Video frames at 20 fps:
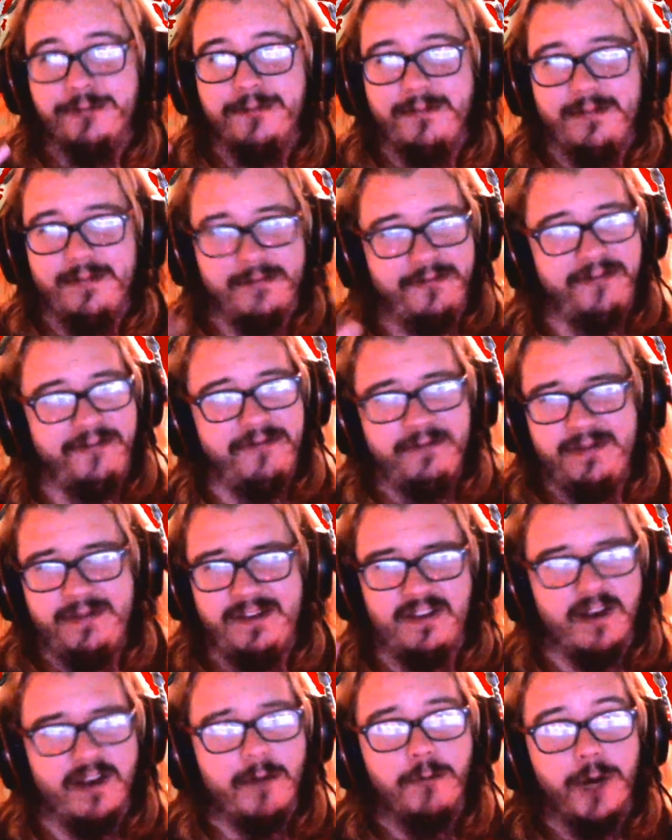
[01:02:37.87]

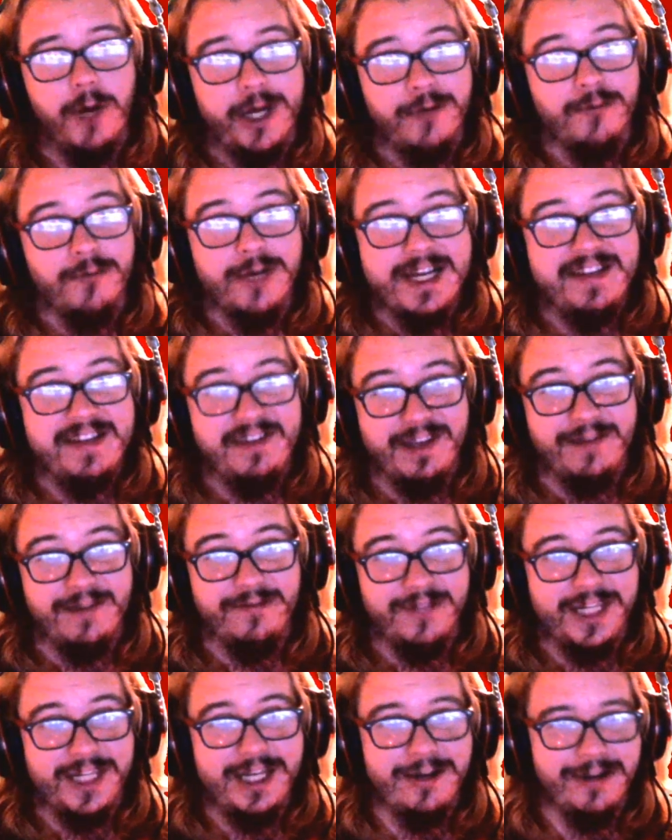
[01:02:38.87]
somewhat recent
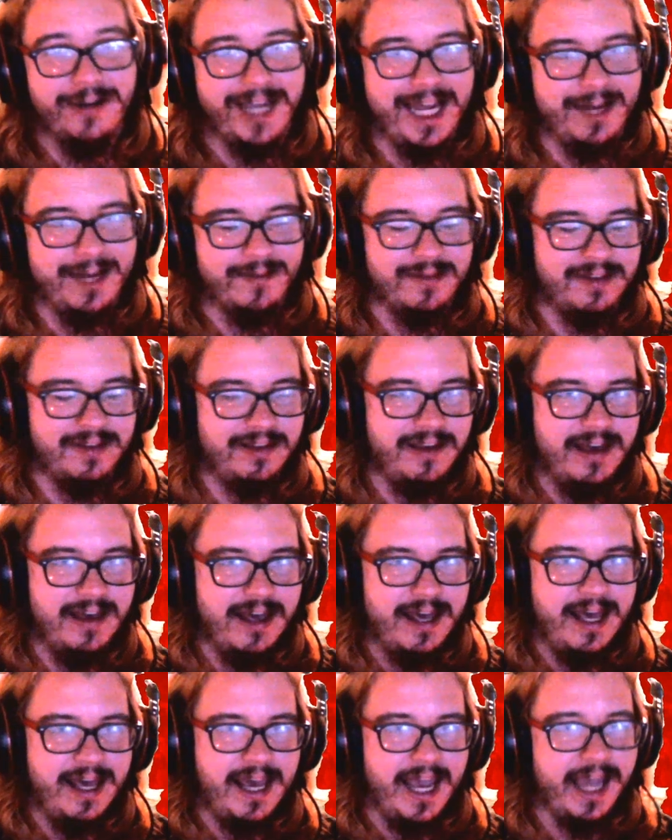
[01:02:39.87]
video games,
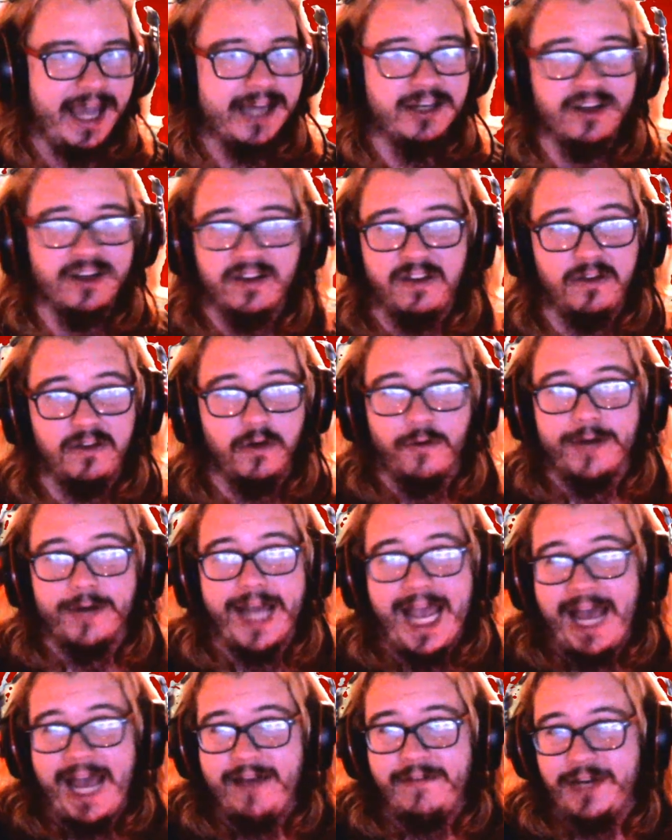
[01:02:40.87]
and just don't
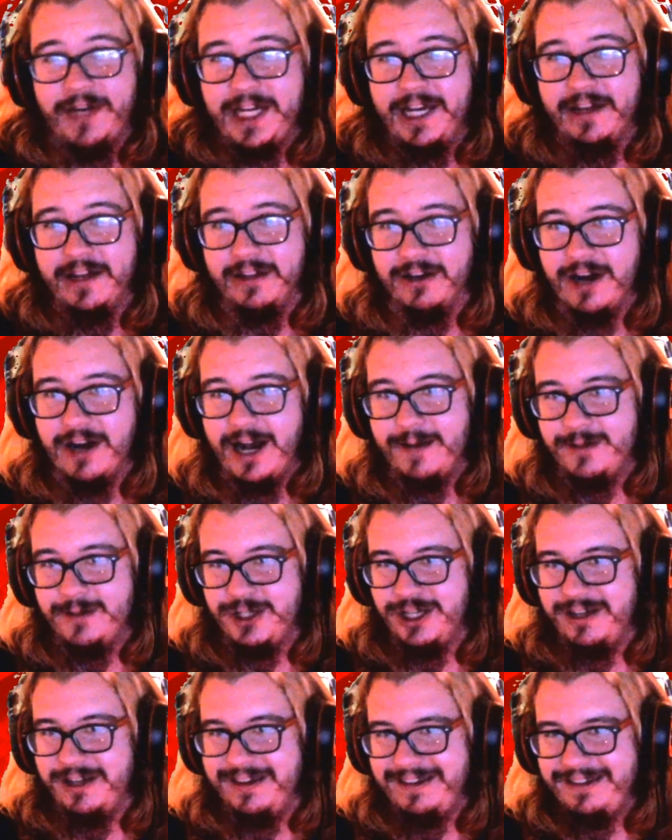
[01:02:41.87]
have any other
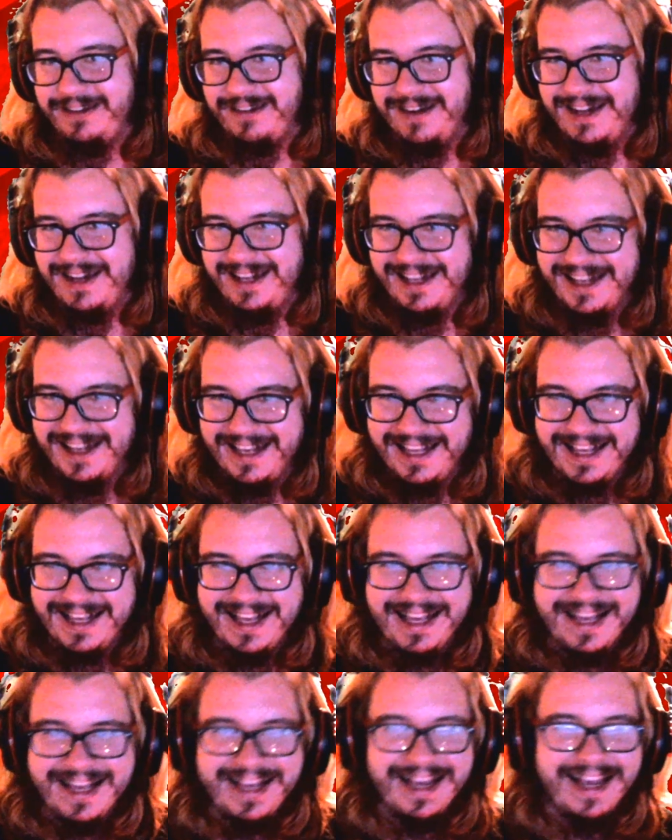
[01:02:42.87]
options.
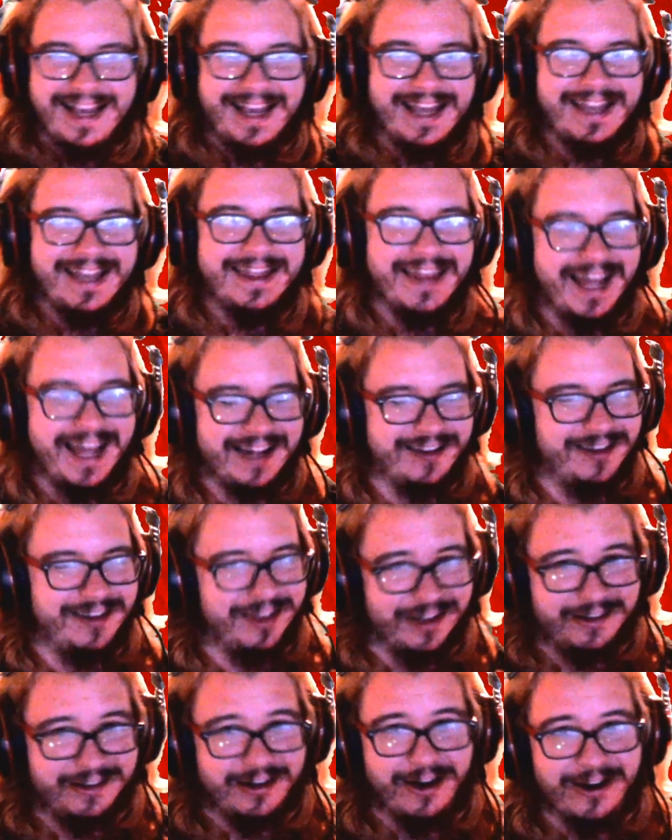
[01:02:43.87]
That's
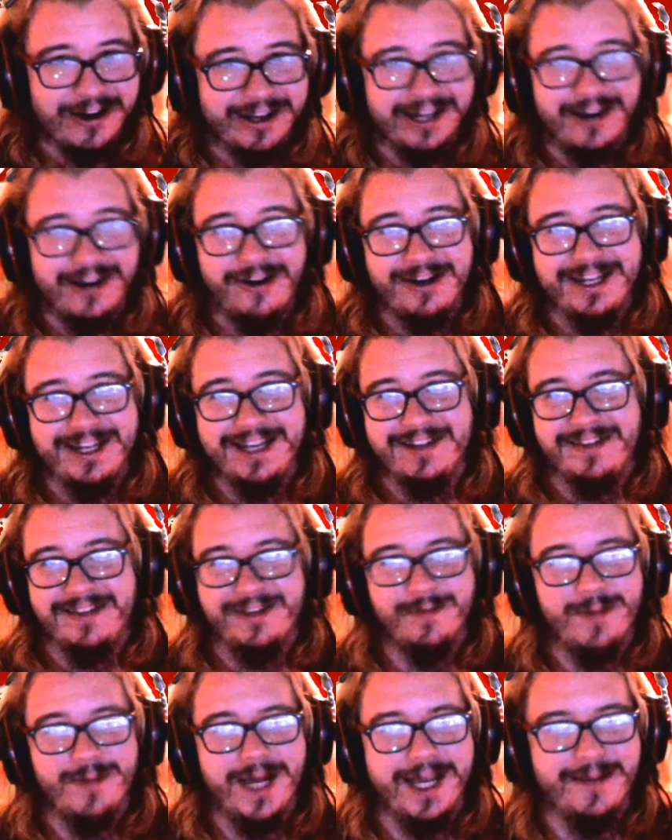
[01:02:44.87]
the target audience,
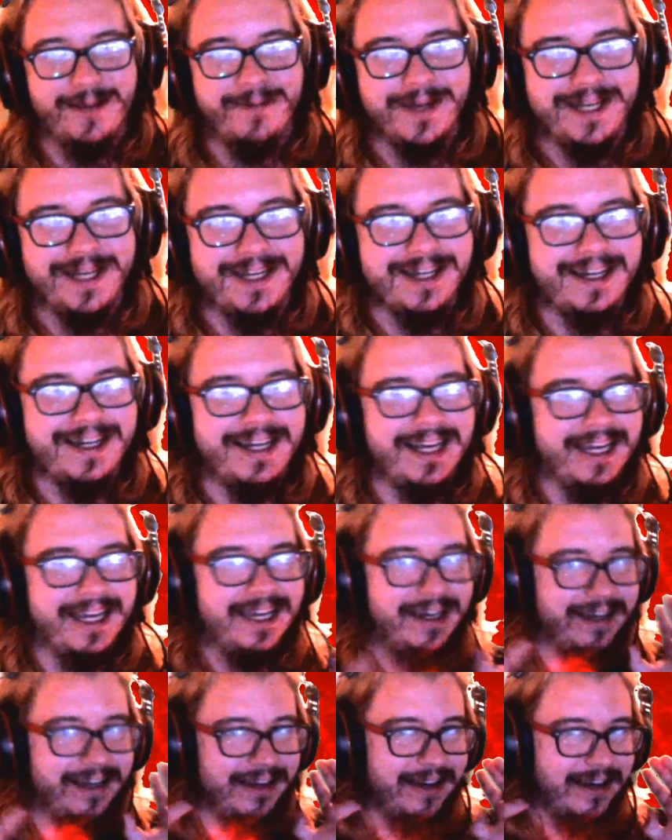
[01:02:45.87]
in my opinion.
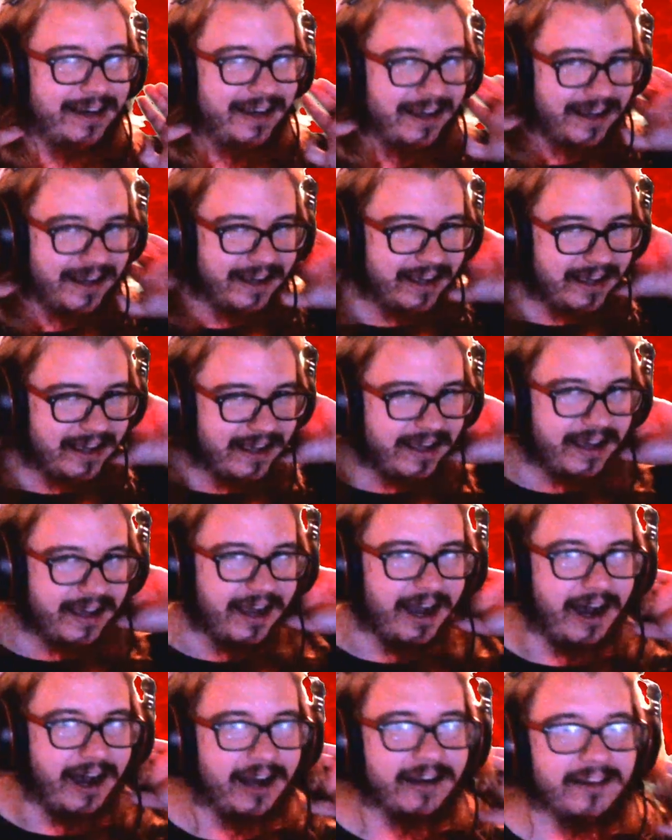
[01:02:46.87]
And
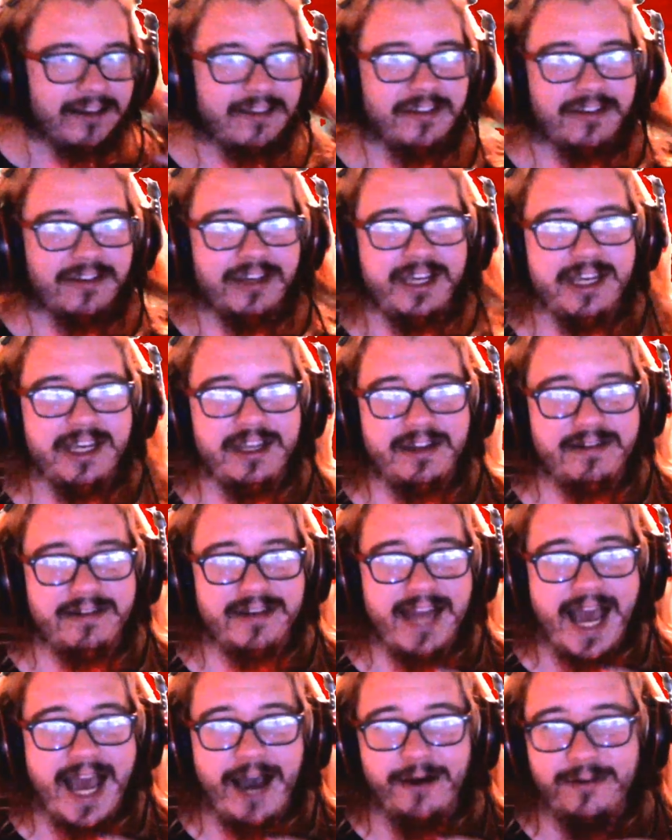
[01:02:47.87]
honestly,
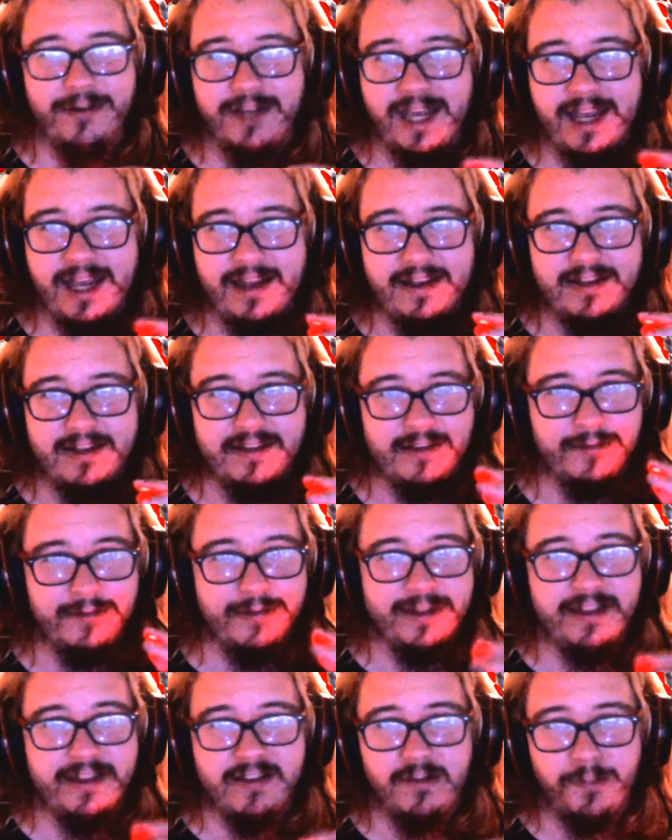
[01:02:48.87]
nowadays,
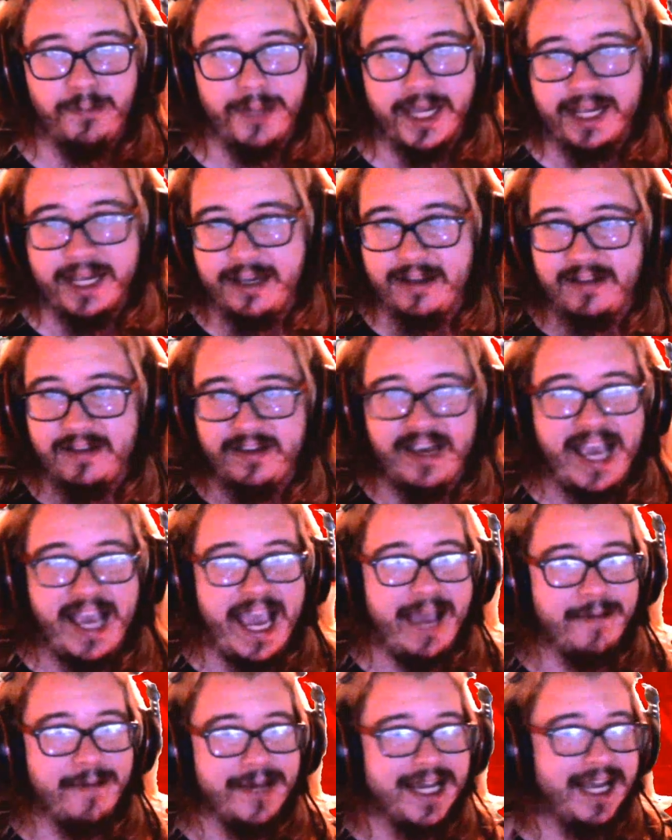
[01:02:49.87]
with as big as
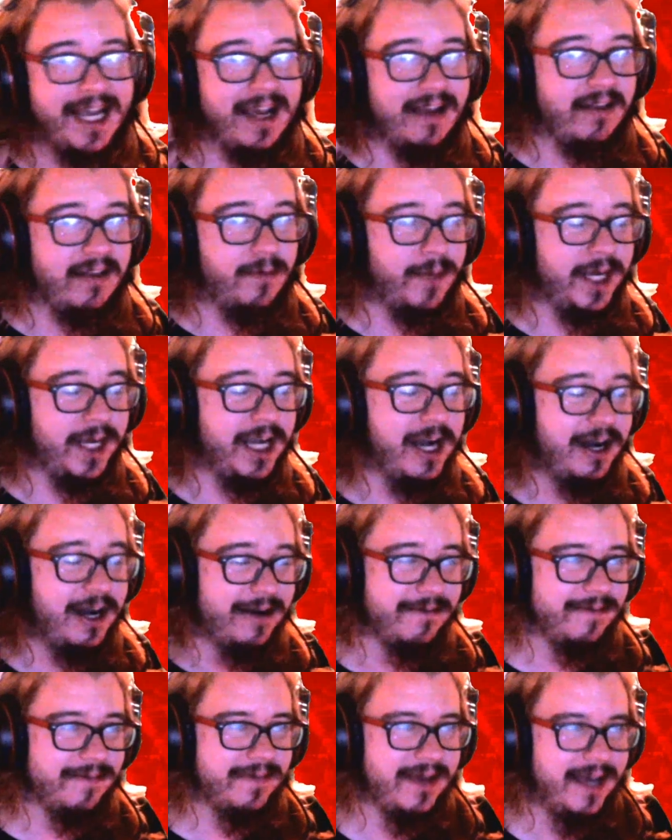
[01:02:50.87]
gaming has become,